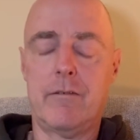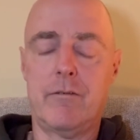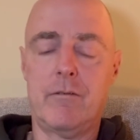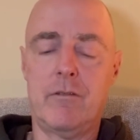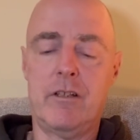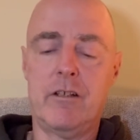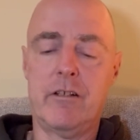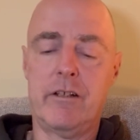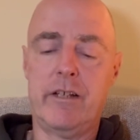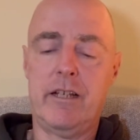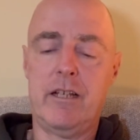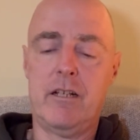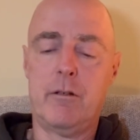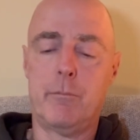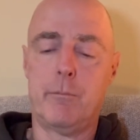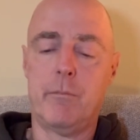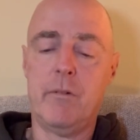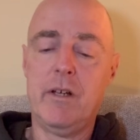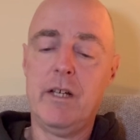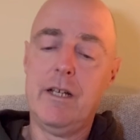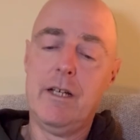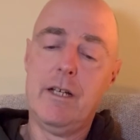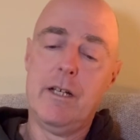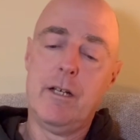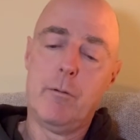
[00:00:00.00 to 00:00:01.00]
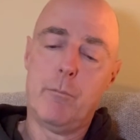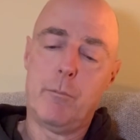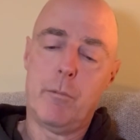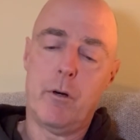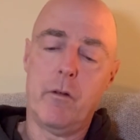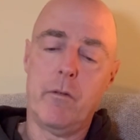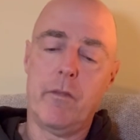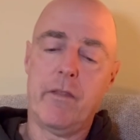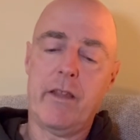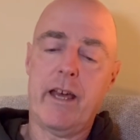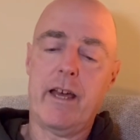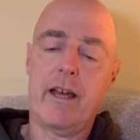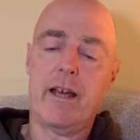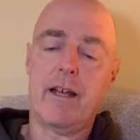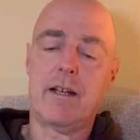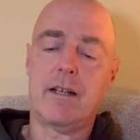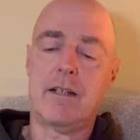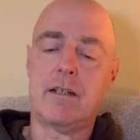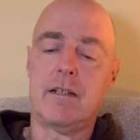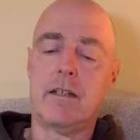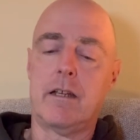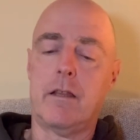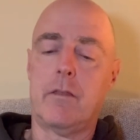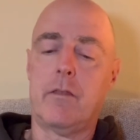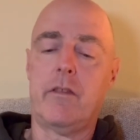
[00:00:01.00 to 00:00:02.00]
Looking upon that
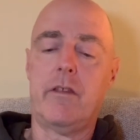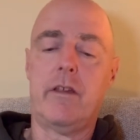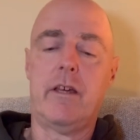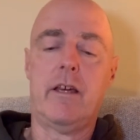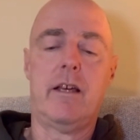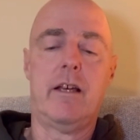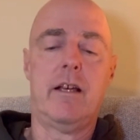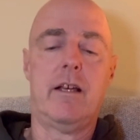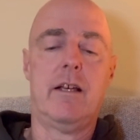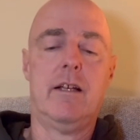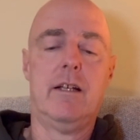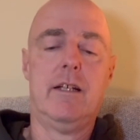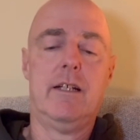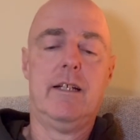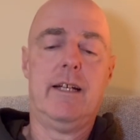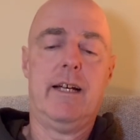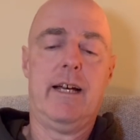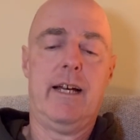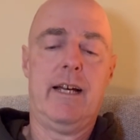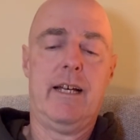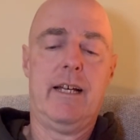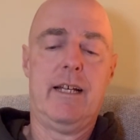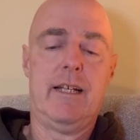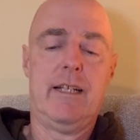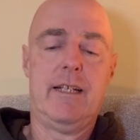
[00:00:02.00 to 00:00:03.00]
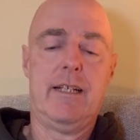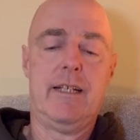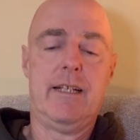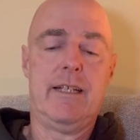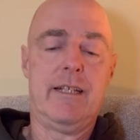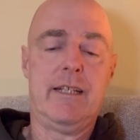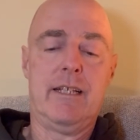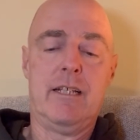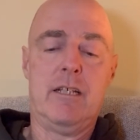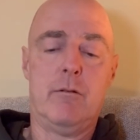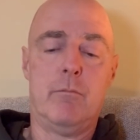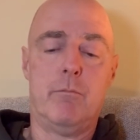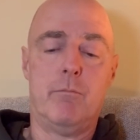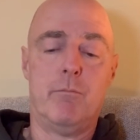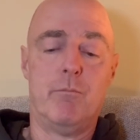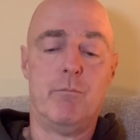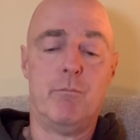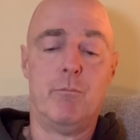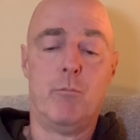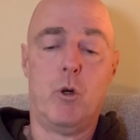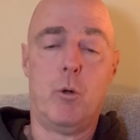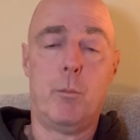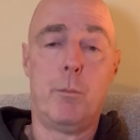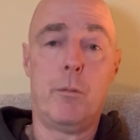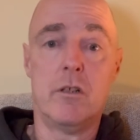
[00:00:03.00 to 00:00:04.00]
kind of thing in a
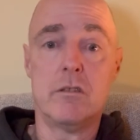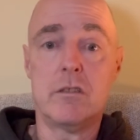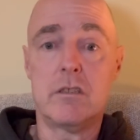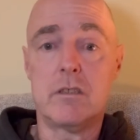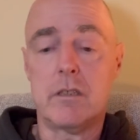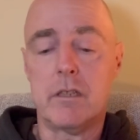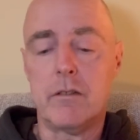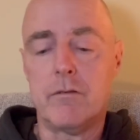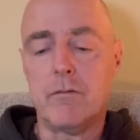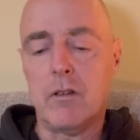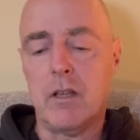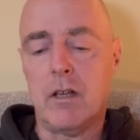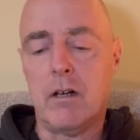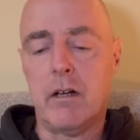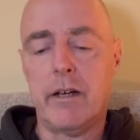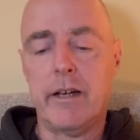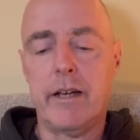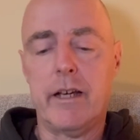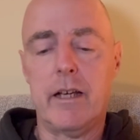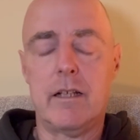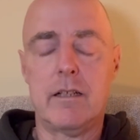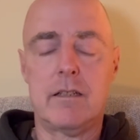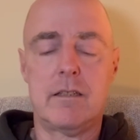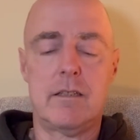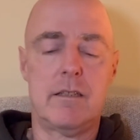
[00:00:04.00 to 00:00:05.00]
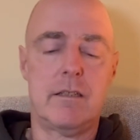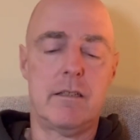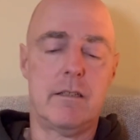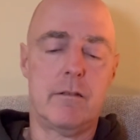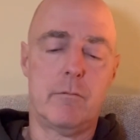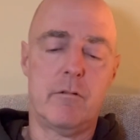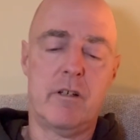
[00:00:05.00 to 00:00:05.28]
more positive light,